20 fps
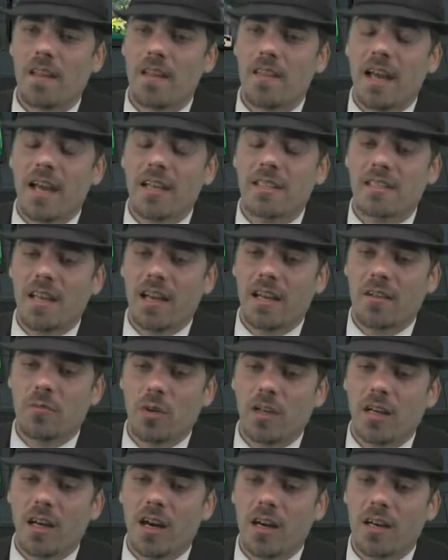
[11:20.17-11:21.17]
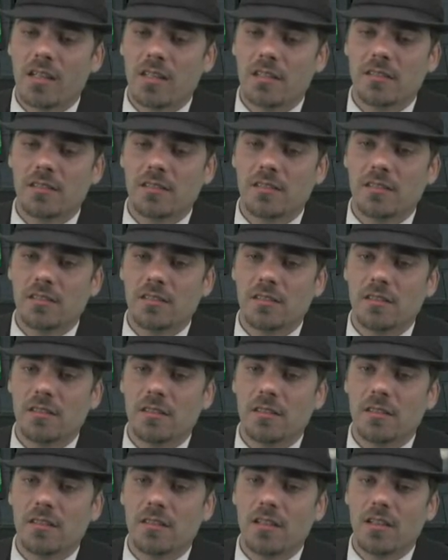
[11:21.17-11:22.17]
That said,
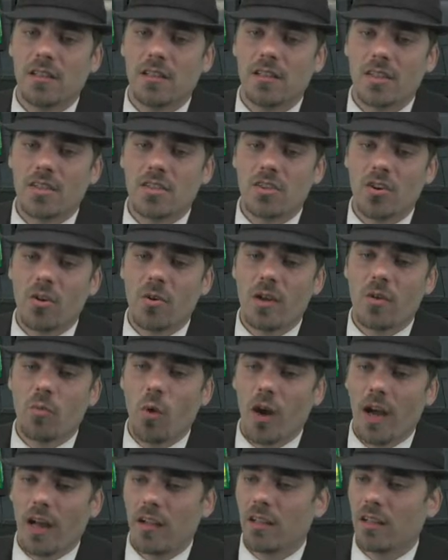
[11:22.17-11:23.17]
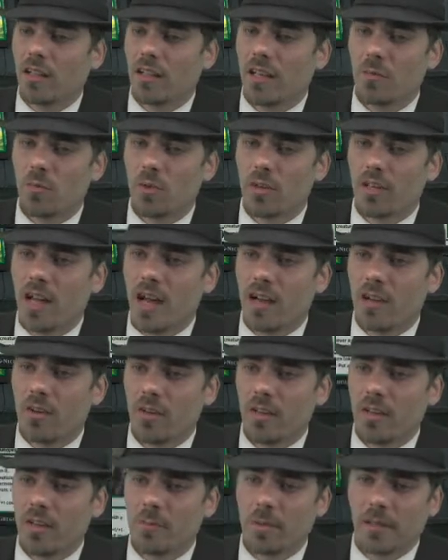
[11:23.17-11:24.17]
things are going well, and we're not
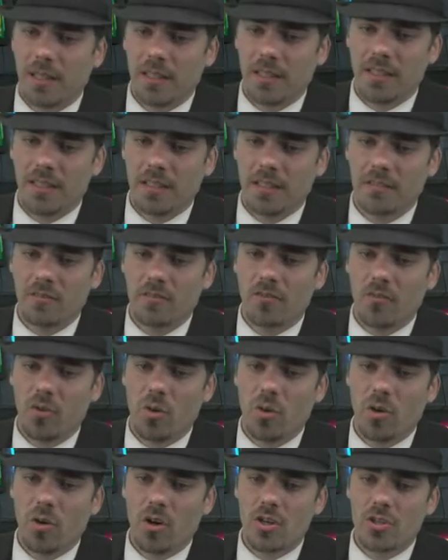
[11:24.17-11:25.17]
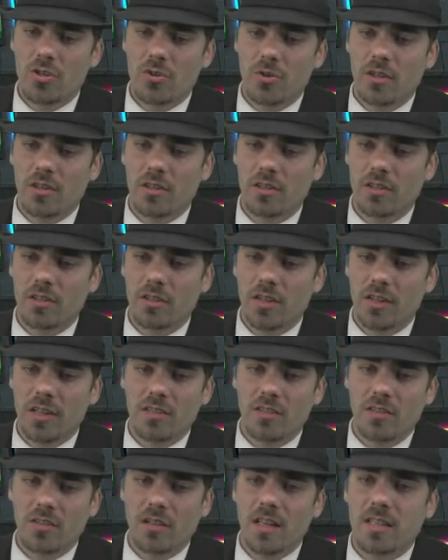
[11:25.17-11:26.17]
going to complain, for sure. All
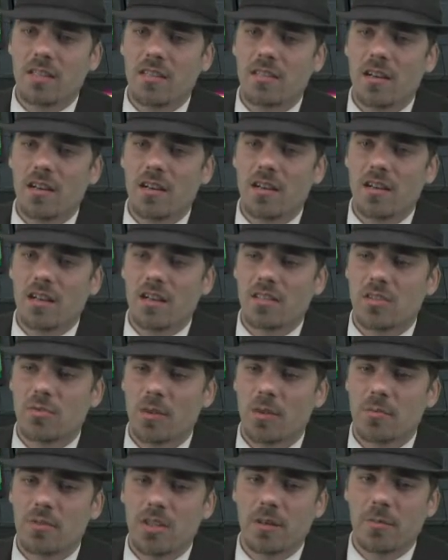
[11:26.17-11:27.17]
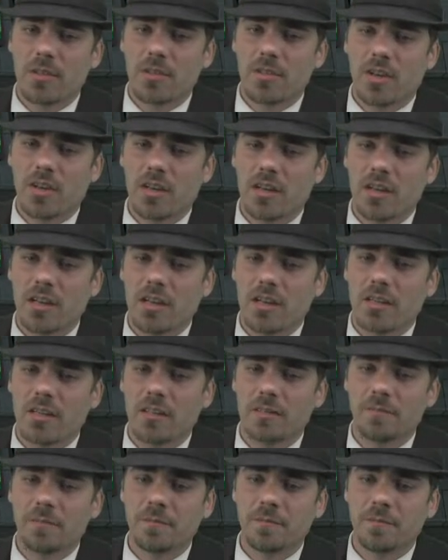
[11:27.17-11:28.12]
right, so let's start on Swarm Shambler, draw a card.